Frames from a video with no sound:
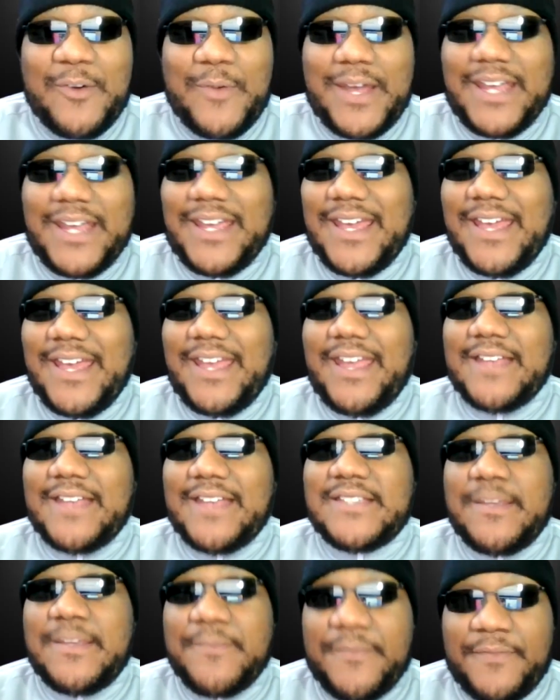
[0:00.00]
that way,
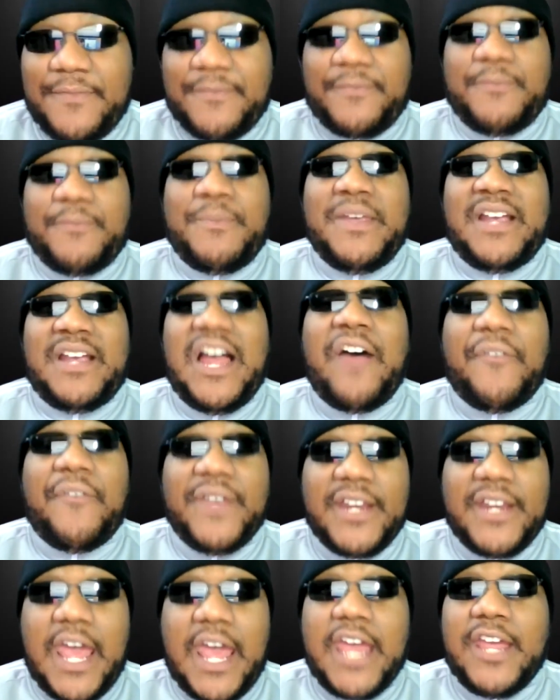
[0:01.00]
is them being
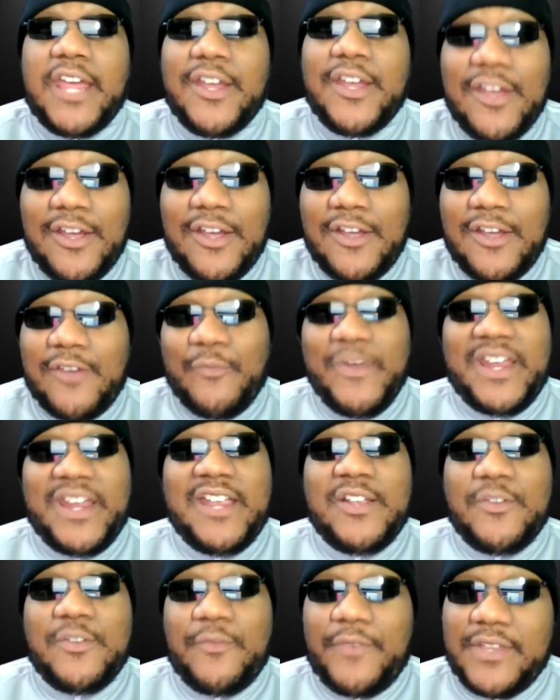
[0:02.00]
confident, hey, we
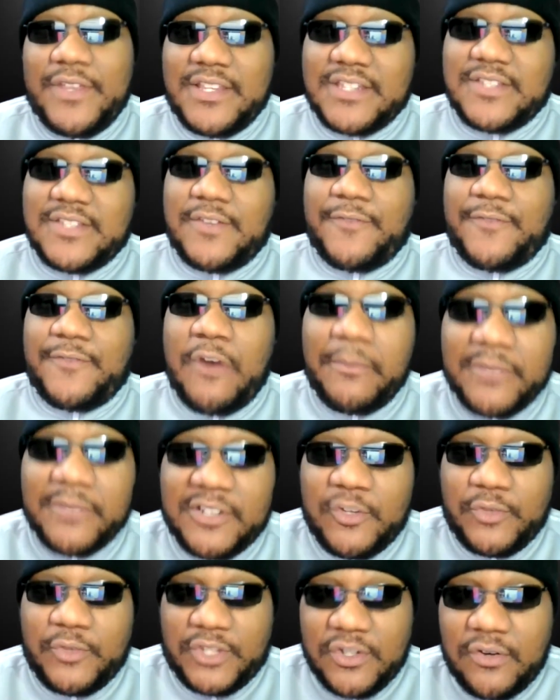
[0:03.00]
can it's a
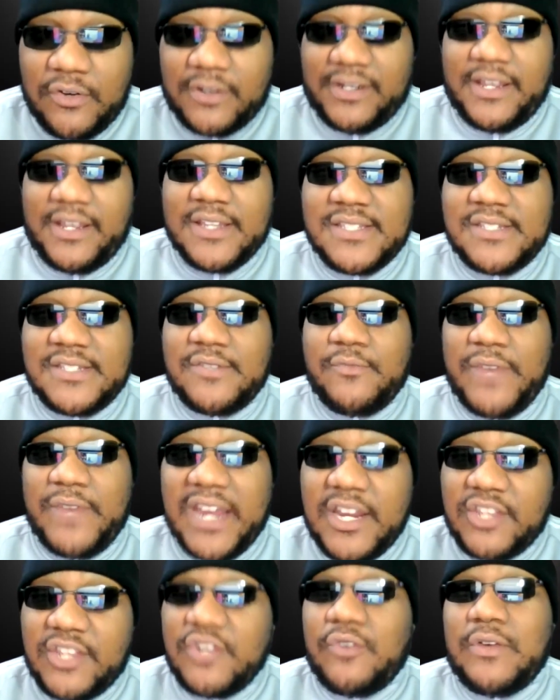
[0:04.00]
formula doing this.
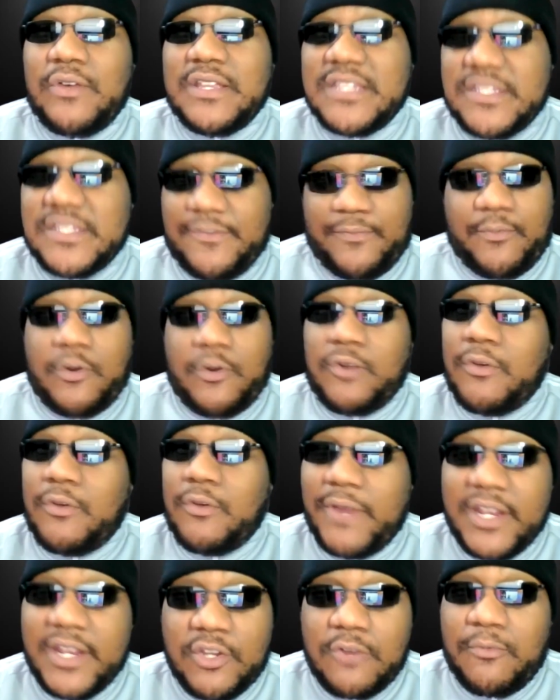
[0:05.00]
We can do it.
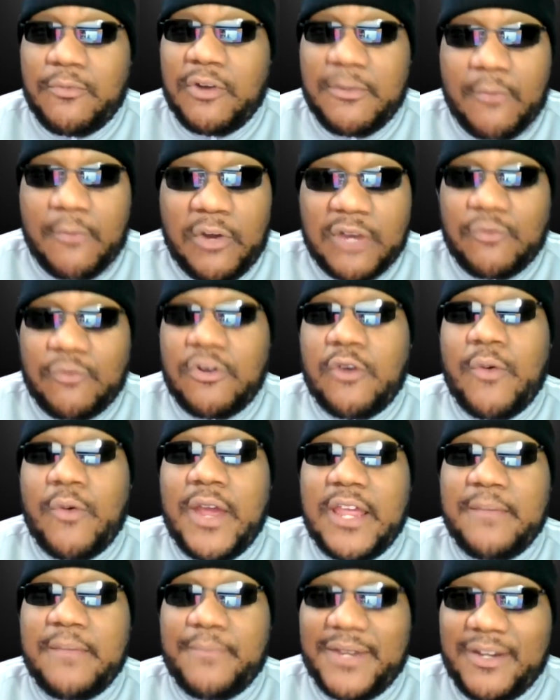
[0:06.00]
What we can do it what what one
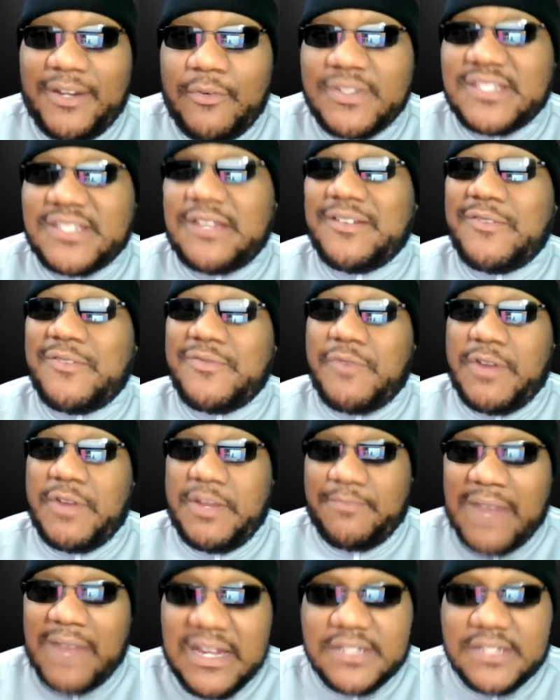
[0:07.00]
way, but it was something
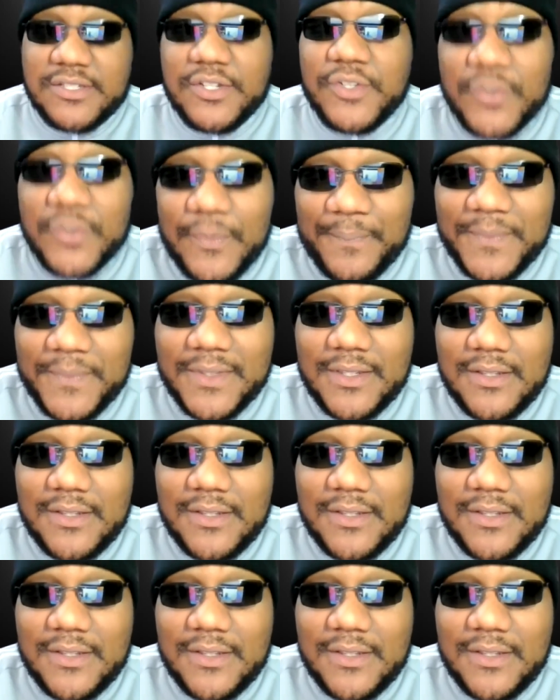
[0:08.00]
we must do.